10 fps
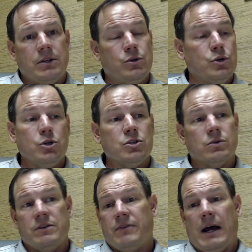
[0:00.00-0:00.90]
they're
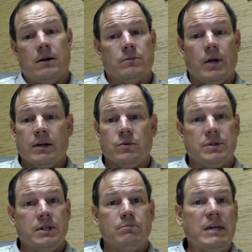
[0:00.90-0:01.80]
usually found like
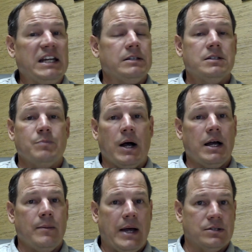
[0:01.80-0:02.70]
within minutes
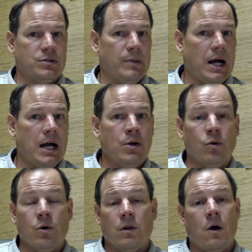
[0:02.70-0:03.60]
by a passerby
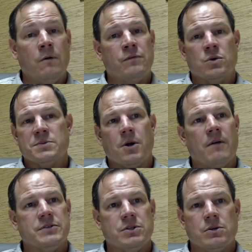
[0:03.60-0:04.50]
or a law enforcement
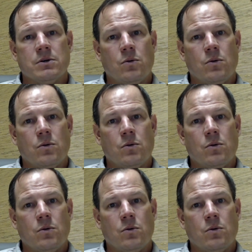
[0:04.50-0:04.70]
officer